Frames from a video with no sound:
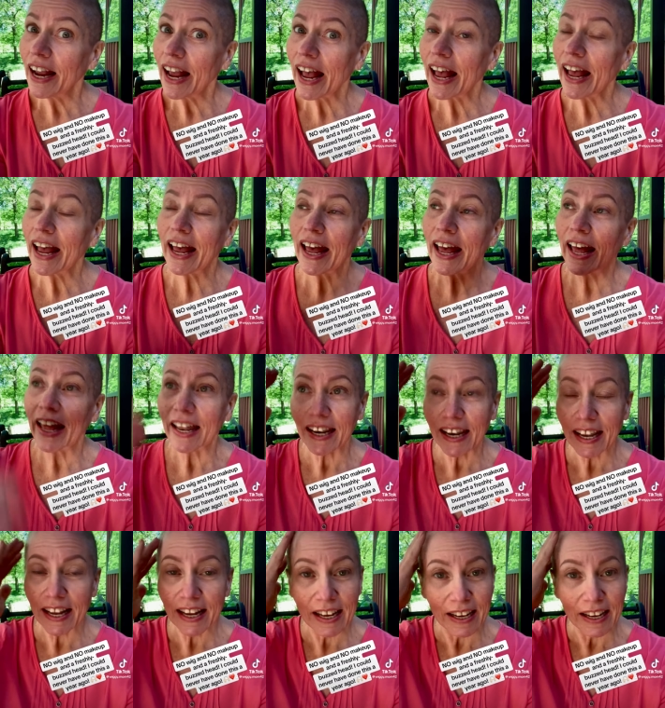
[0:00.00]

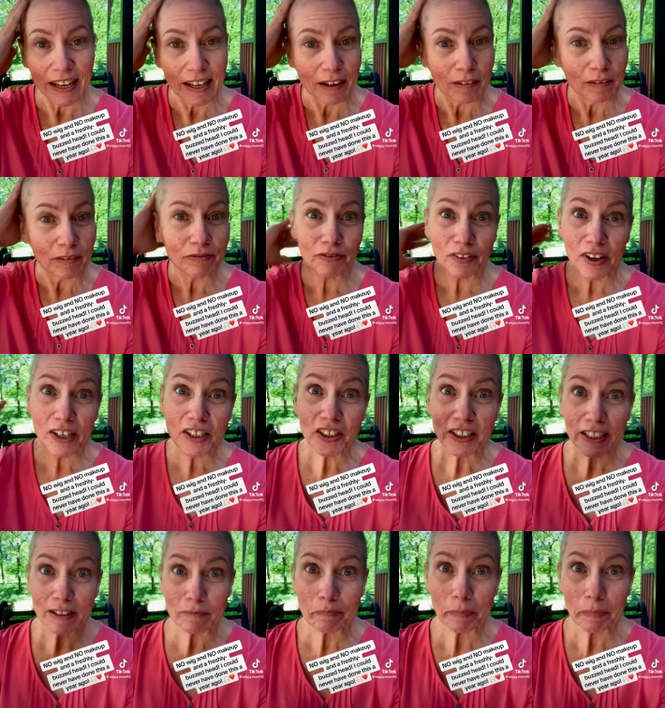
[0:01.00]
and a
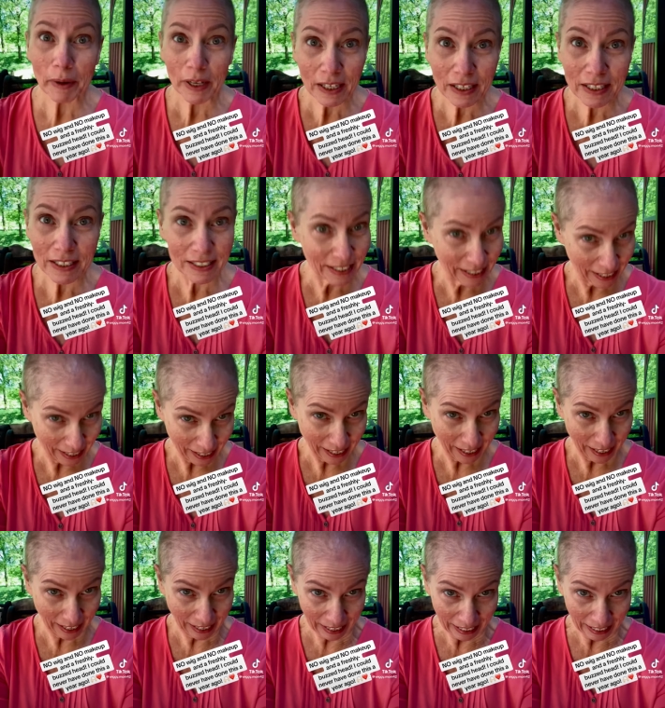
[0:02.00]
freshly buzzed
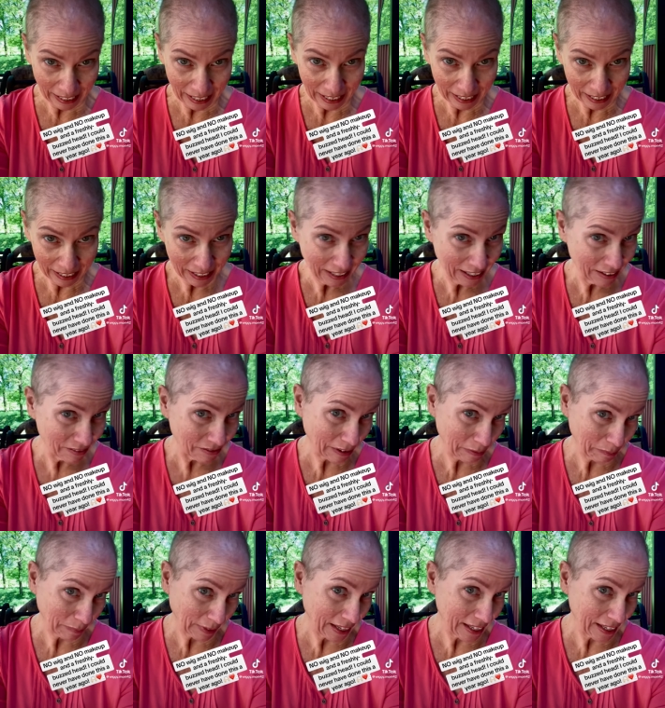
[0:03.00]
head
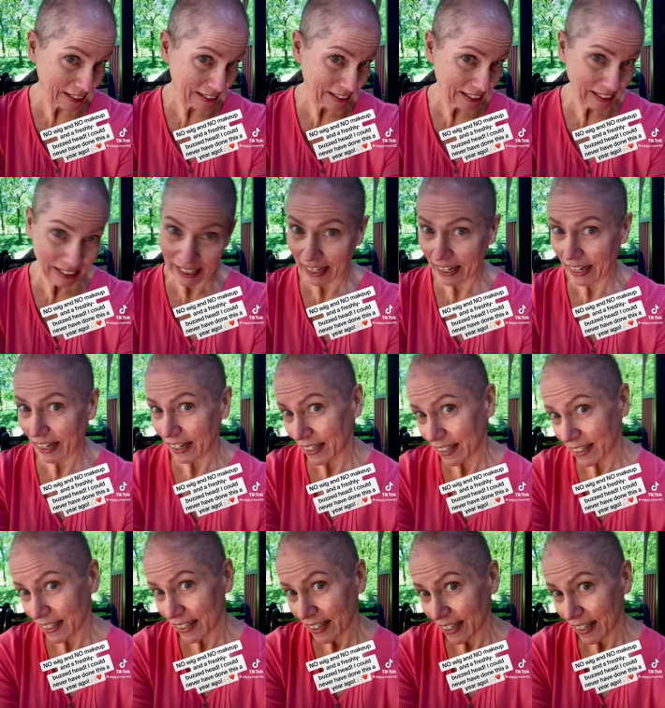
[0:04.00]
from last night.
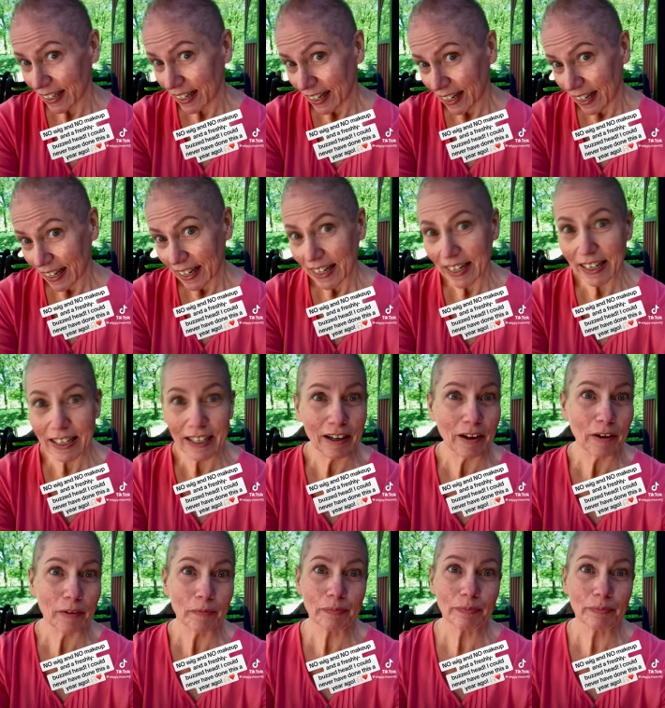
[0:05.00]

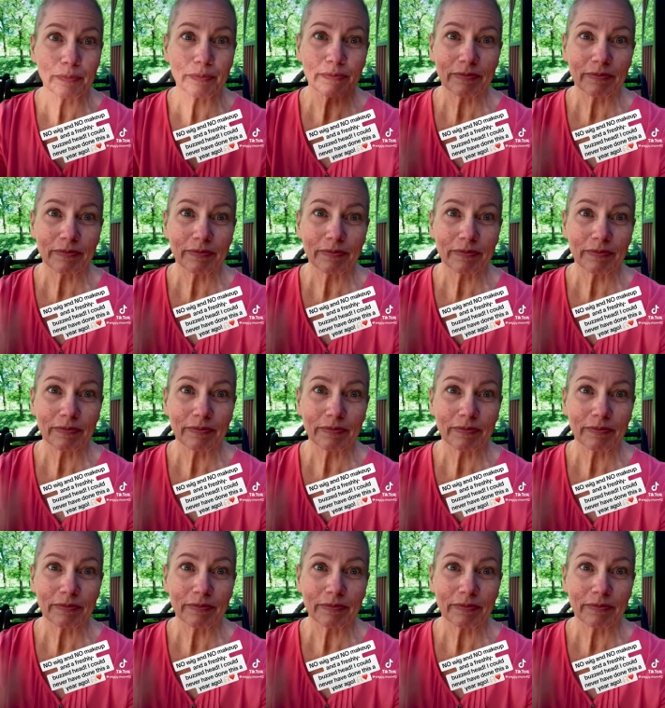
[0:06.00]
Um,